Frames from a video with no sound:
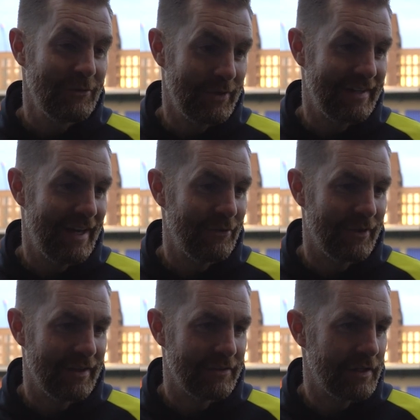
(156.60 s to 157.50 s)
when you're down
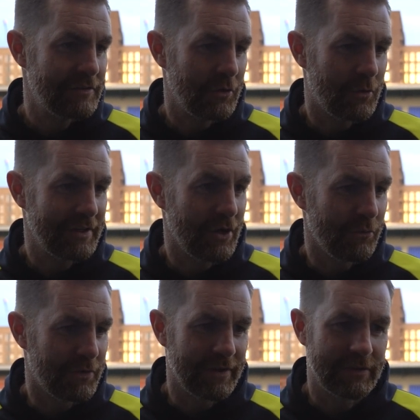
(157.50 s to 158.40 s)
there, things don't quite
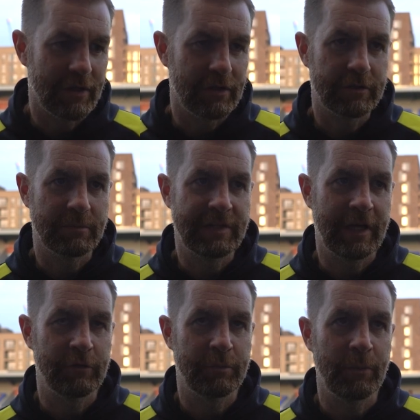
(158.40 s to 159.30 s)
go for you uh,
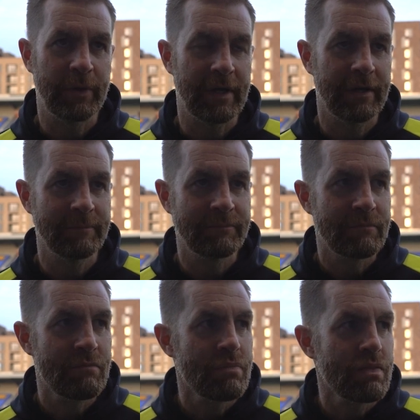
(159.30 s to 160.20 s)
sometimes, but we can't
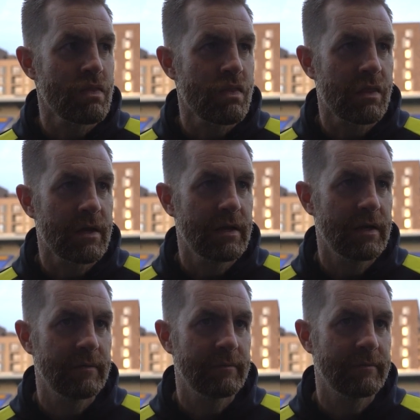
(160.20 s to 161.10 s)

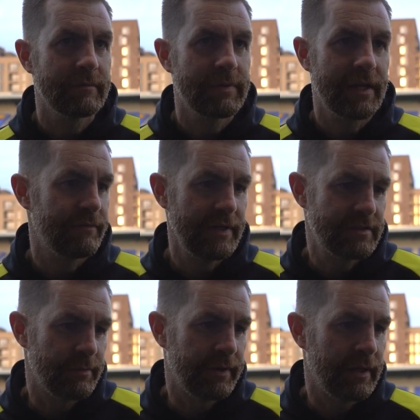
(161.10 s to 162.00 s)
uh, play the
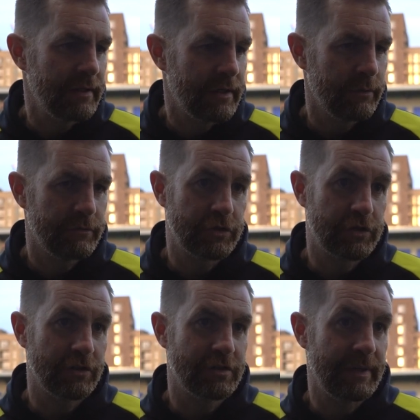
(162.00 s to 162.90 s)
victim on that. You know, we've
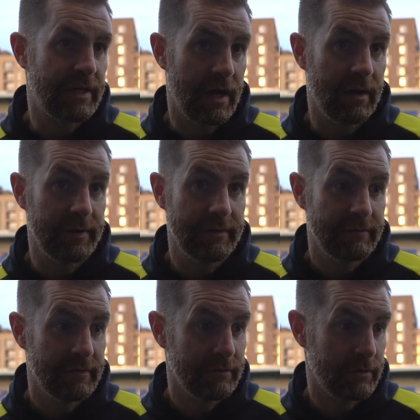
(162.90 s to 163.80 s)
just got to be calmer
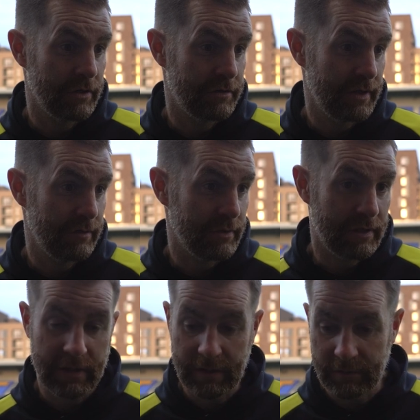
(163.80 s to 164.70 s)
we've got to think
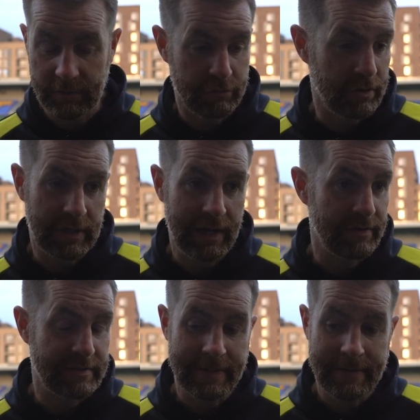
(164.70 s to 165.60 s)
uh, with real
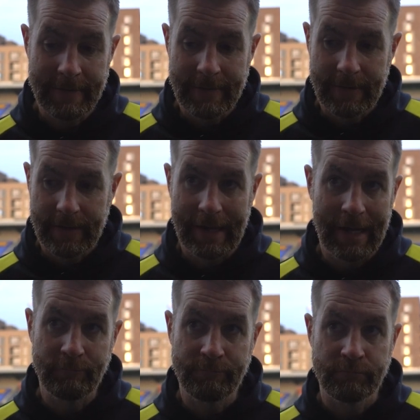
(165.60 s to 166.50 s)
clarity.
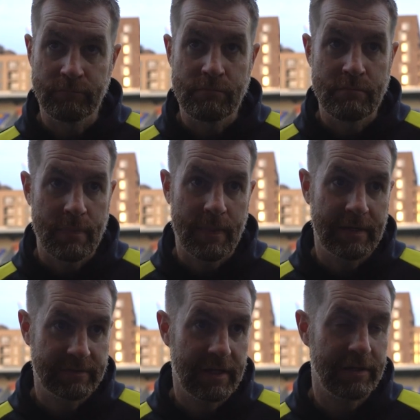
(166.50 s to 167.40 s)
Um,
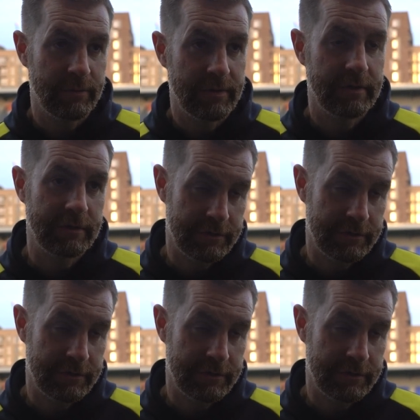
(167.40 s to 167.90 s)
I say there were.